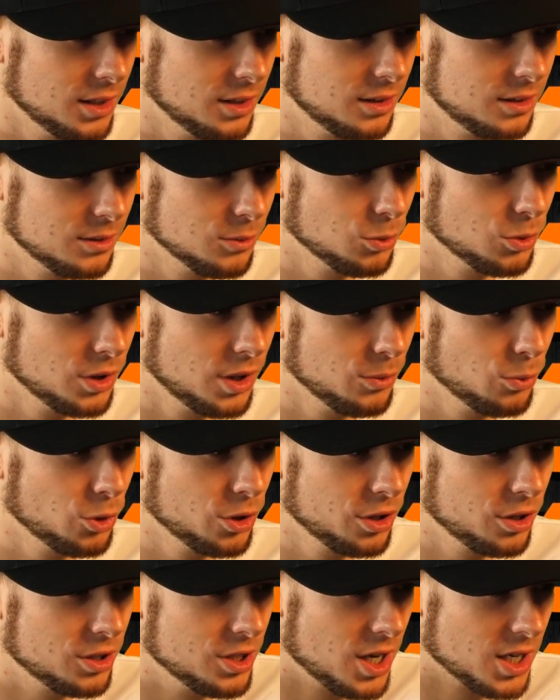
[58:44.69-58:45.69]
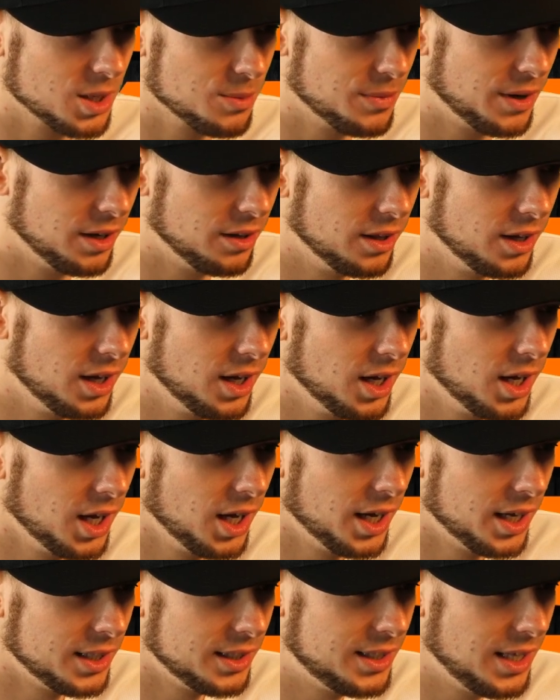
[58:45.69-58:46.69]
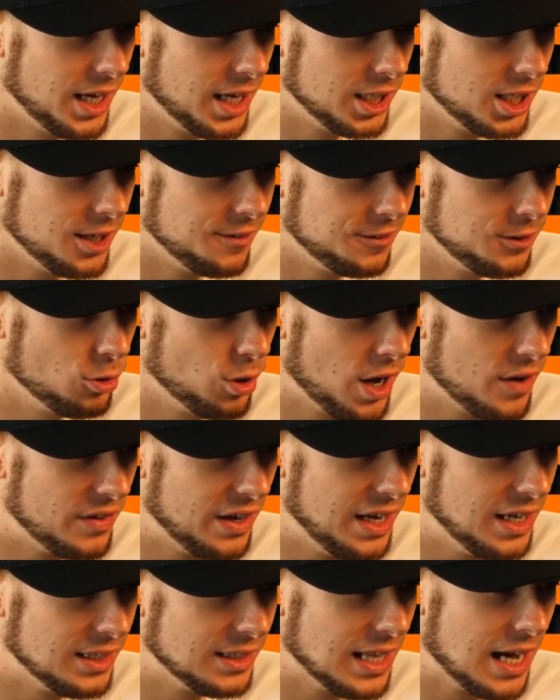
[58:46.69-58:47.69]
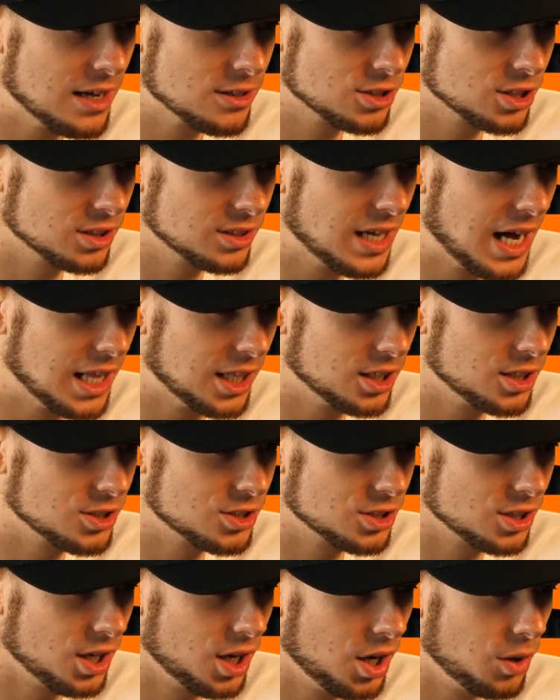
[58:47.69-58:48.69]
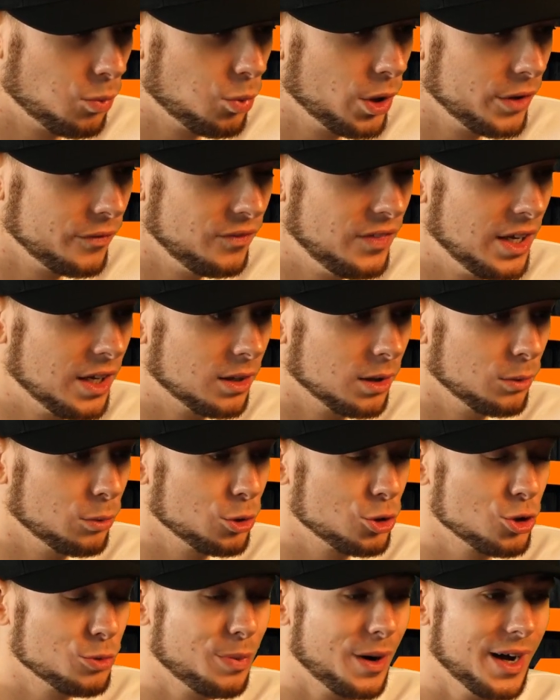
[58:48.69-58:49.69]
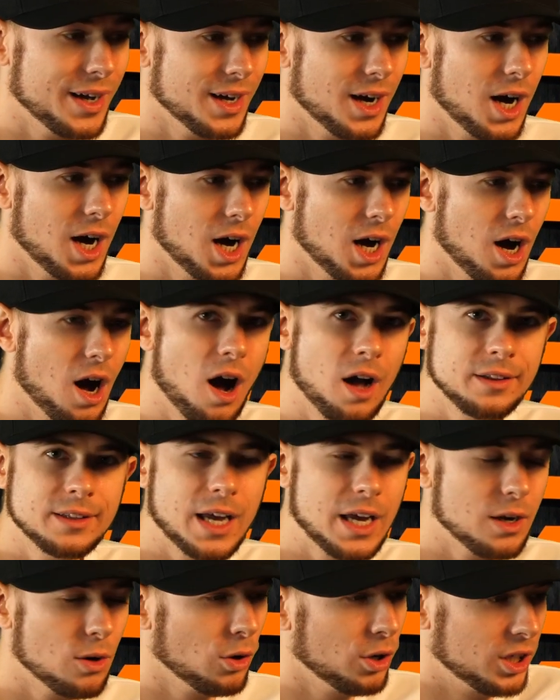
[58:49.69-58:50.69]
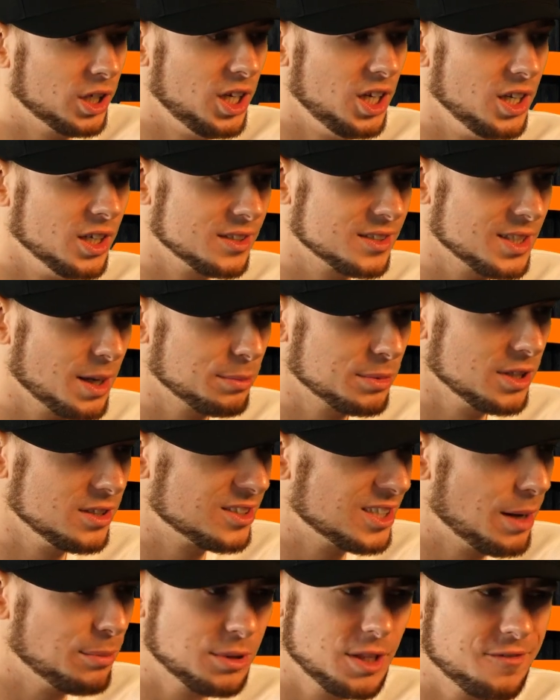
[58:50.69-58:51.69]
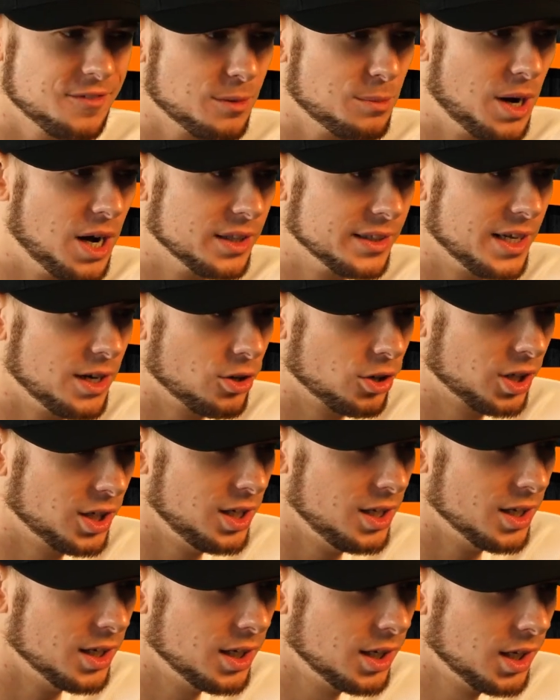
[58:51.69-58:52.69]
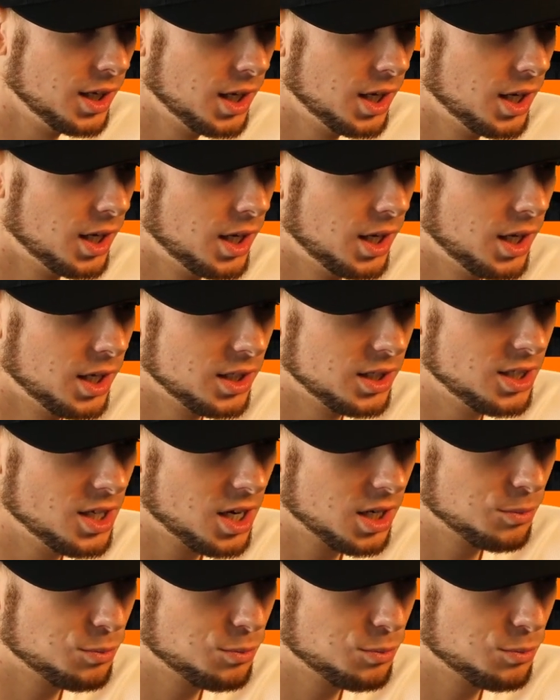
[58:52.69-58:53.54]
What are you talking about? Dan, if you have $8,000, what vehicle would you buy? Hyundai or Kia? Something from Hyundai or Kia. Young